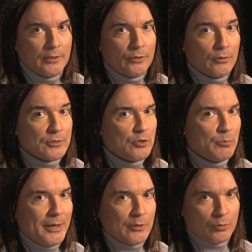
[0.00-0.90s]
not to
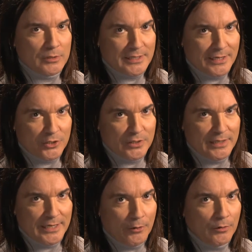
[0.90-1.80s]
petrol station
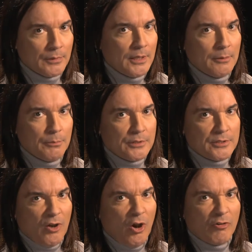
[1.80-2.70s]
neon, but
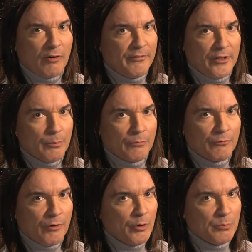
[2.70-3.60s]
to horror
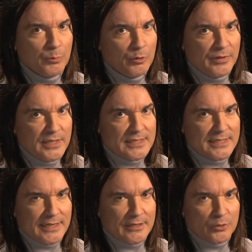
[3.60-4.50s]
film road movies'
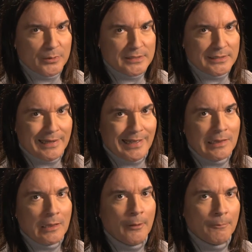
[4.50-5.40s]
sick and twisted
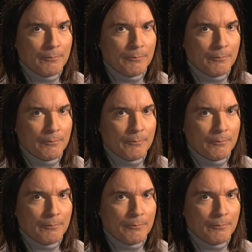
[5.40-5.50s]
hell.